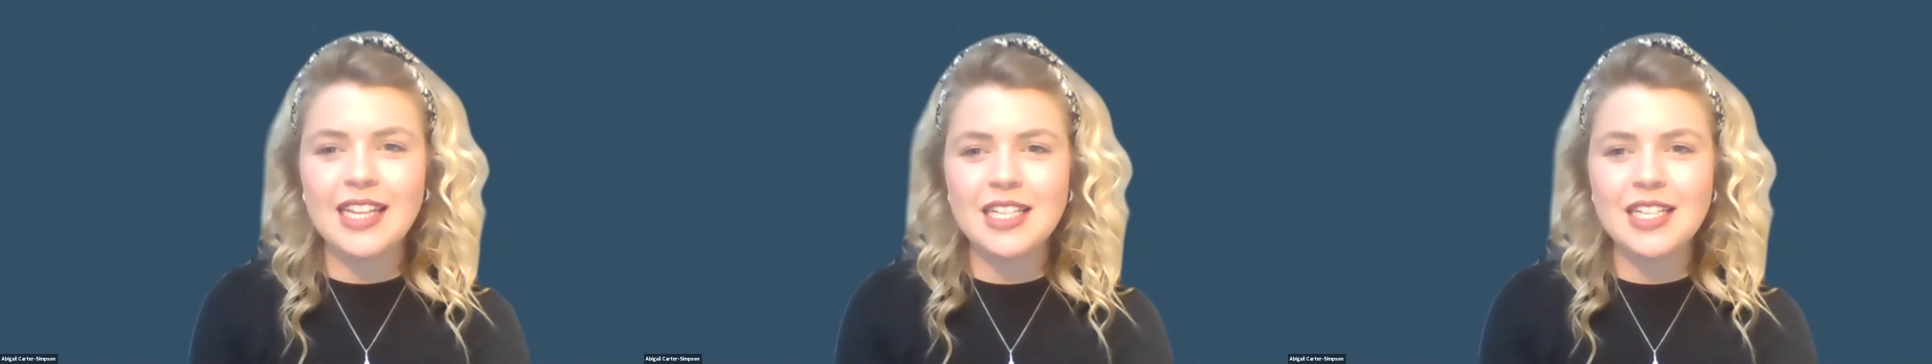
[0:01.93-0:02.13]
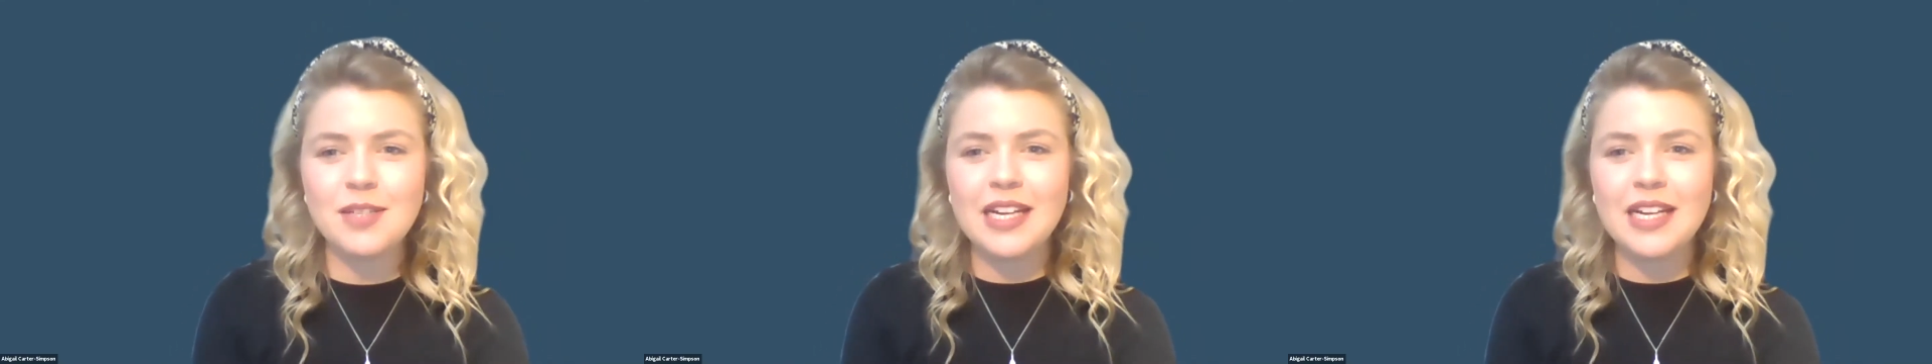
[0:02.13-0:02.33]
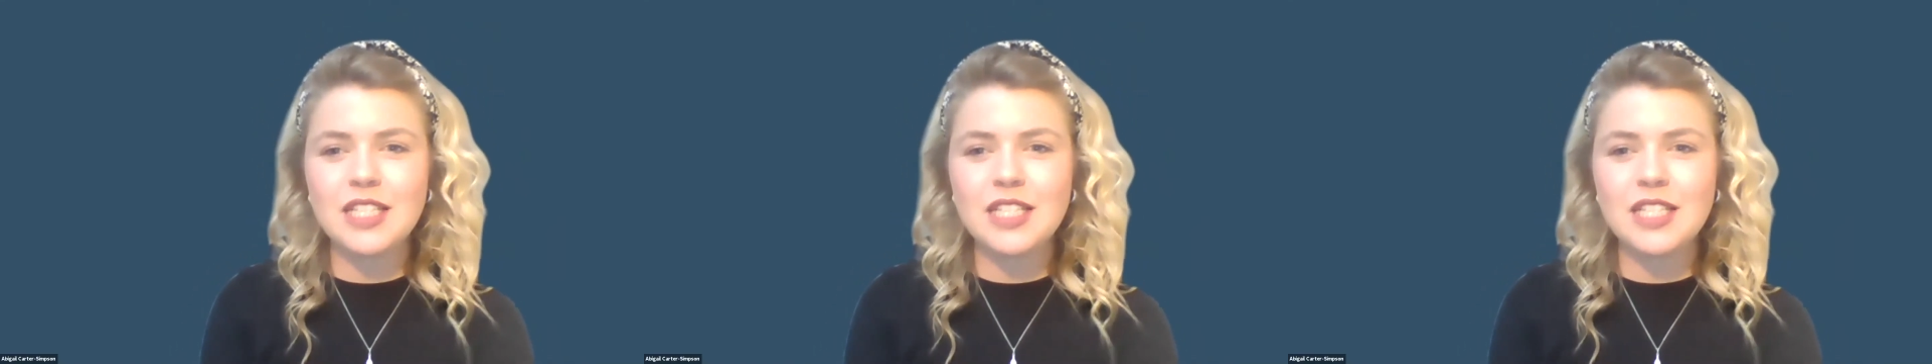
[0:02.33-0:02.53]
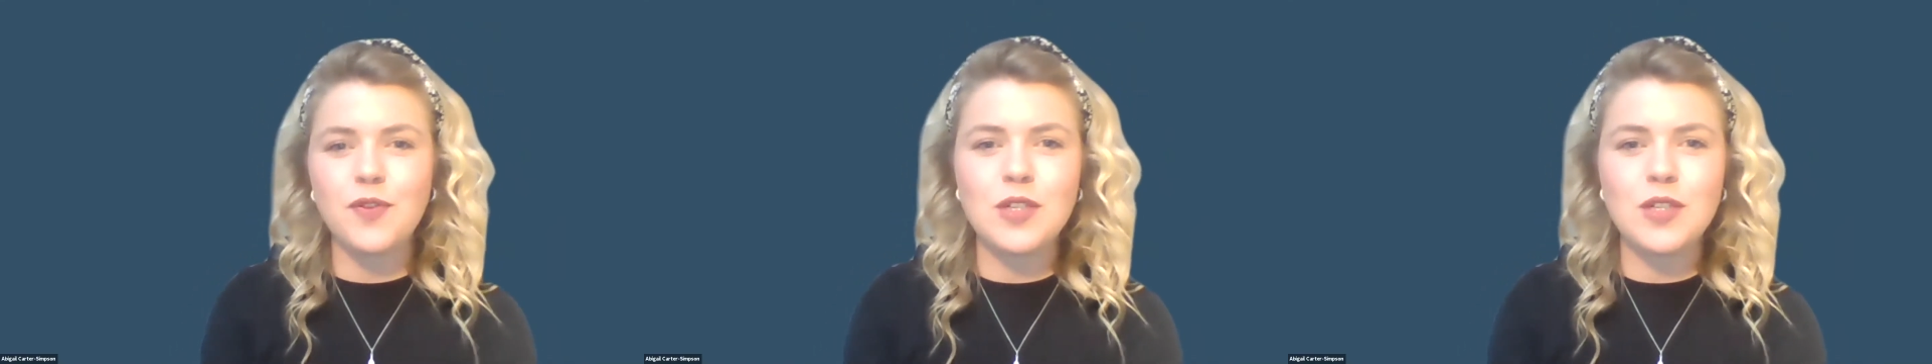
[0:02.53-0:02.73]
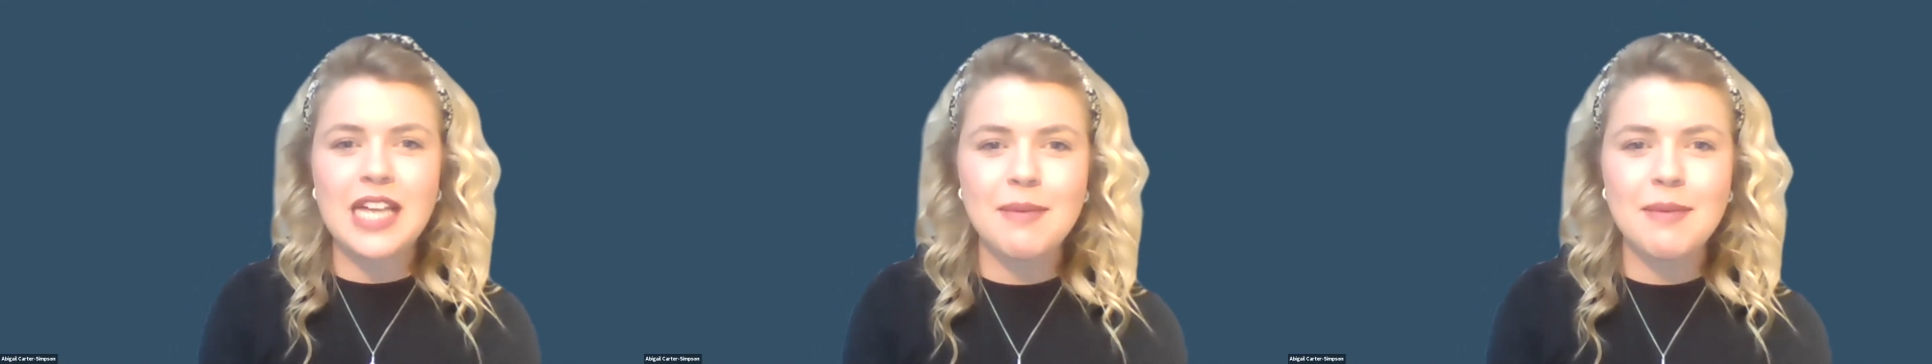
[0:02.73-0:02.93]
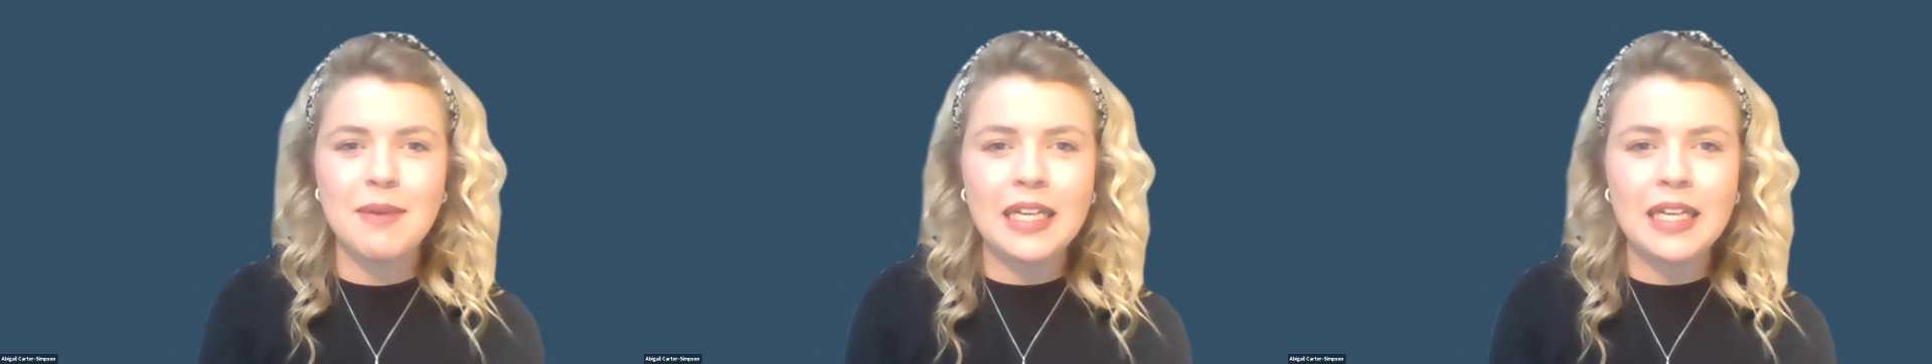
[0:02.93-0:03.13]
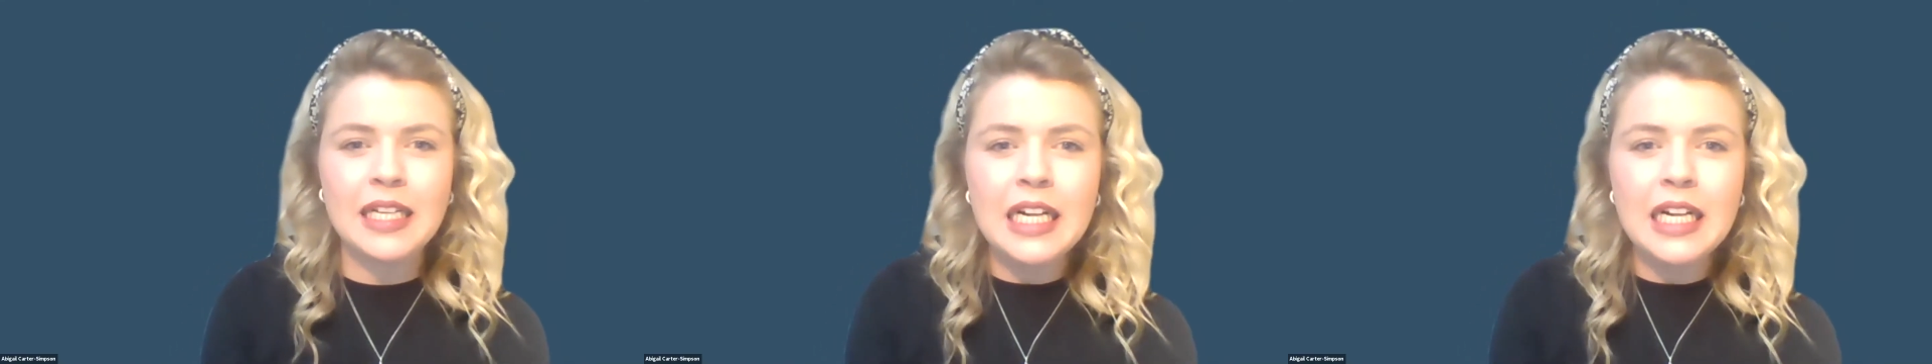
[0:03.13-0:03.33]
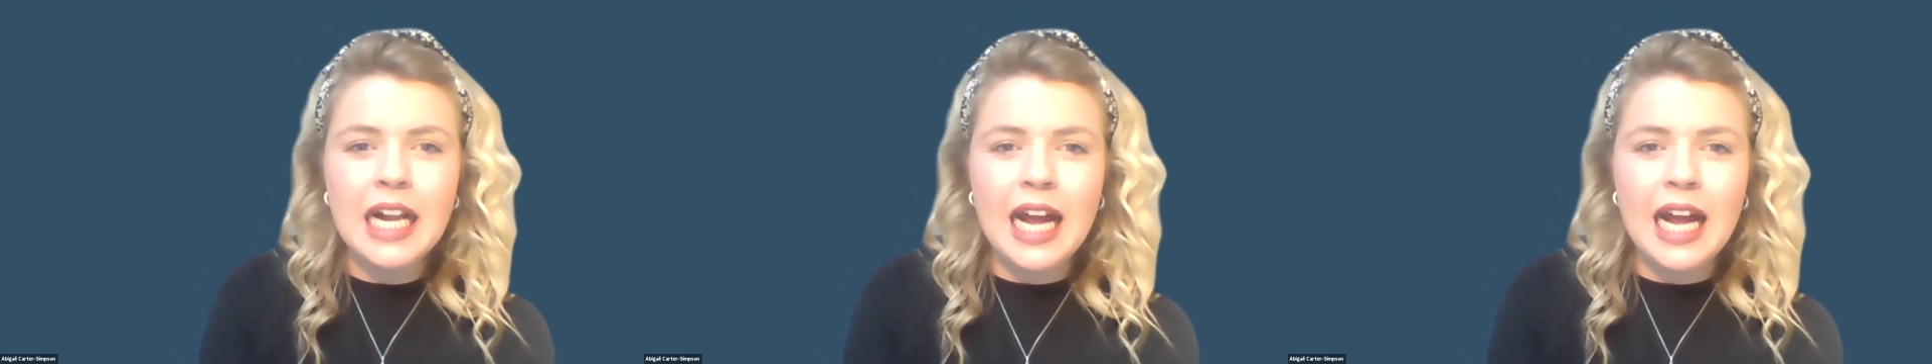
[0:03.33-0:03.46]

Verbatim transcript: and this one is for Damian.